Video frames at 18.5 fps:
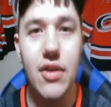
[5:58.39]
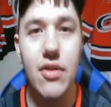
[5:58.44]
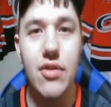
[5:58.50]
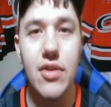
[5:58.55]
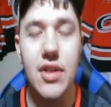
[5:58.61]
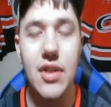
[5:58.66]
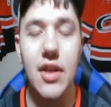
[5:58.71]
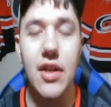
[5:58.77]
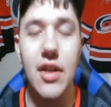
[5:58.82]

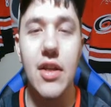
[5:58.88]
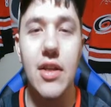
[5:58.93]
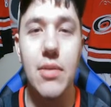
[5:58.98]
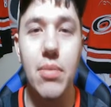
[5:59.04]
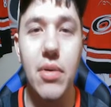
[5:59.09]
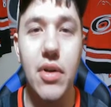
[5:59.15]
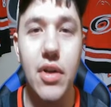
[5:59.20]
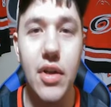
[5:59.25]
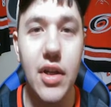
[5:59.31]
just like
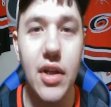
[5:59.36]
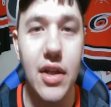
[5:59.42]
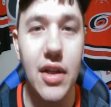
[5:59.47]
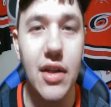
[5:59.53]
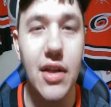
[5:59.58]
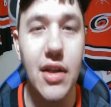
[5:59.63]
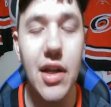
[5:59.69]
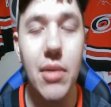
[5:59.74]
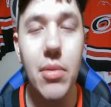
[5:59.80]
Jesperi
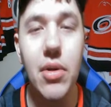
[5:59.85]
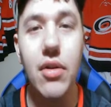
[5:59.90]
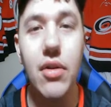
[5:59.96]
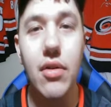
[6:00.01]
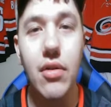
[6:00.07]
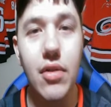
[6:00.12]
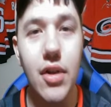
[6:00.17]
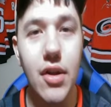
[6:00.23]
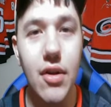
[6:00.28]
Kotkaniemi
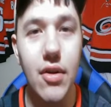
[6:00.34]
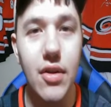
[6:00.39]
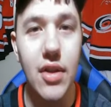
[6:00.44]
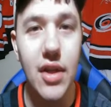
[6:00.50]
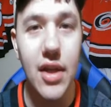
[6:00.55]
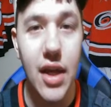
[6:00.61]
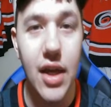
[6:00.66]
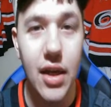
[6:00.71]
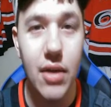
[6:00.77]
earlier in the
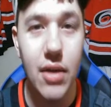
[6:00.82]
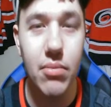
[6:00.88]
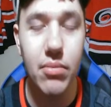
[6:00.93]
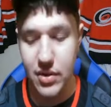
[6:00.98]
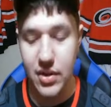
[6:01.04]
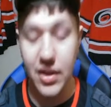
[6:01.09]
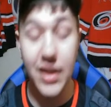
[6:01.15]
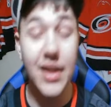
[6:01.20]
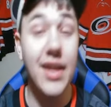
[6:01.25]
game.
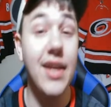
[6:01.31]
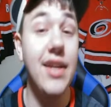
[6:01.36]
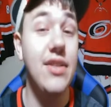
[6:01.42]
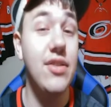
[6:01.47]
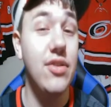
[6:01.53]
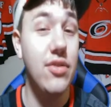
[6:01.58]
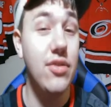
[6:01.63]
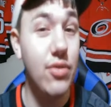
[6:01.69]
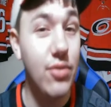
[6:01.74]
The
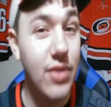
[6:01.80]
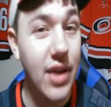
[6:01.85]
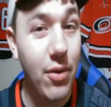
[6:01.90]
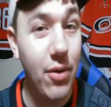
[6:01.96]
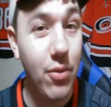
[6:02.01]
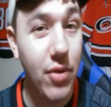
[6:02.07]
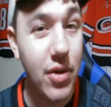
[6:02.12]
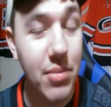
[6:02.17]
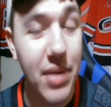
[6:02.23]
Kings do get
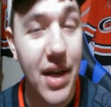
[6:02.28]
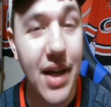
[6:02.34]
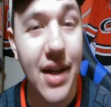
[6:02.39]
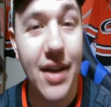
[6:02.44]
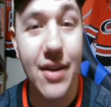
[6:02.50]
one back